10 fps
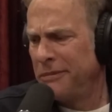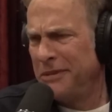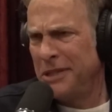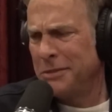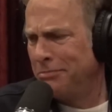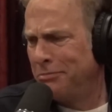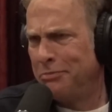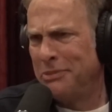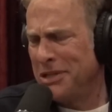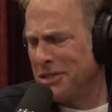this
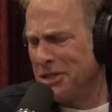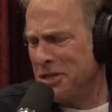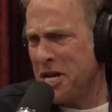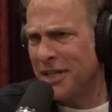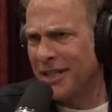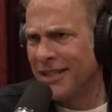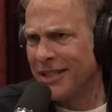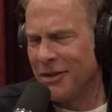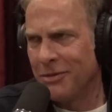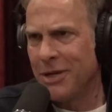is shit.
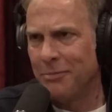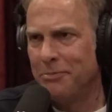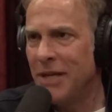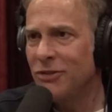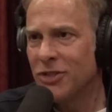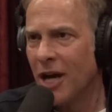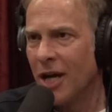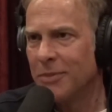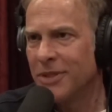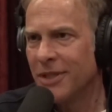We become beef
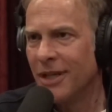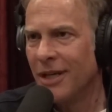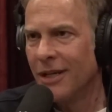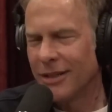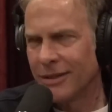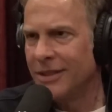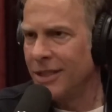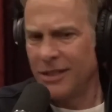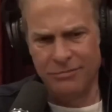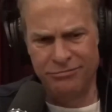snobs. It's
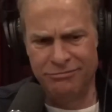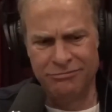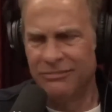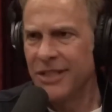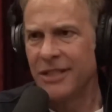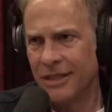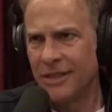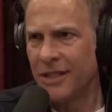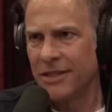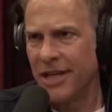just like this
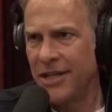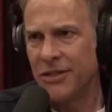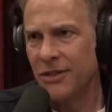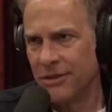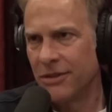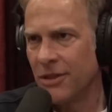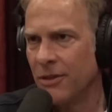doesn't taste good. So